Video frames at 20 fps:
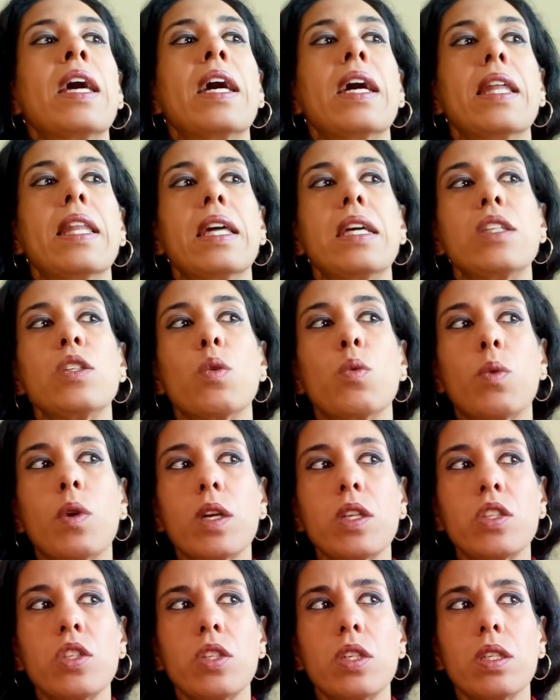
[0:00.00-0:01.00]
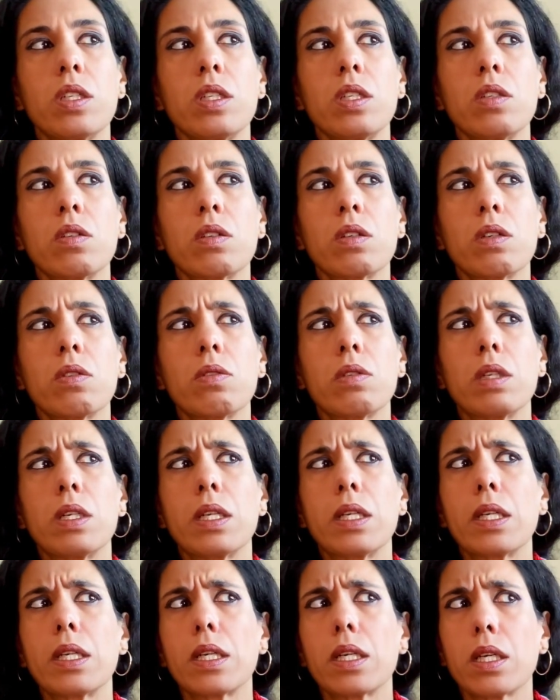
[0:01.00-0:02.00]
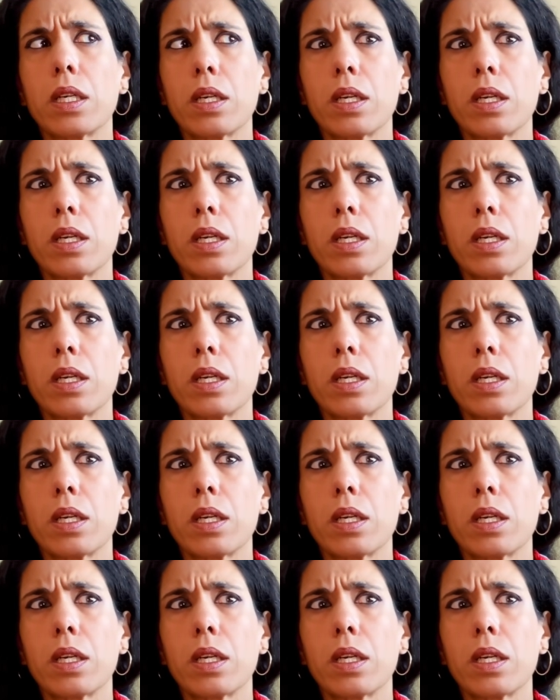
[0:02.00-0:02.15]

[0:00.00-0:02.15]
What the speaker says: And then you watch it and you go like,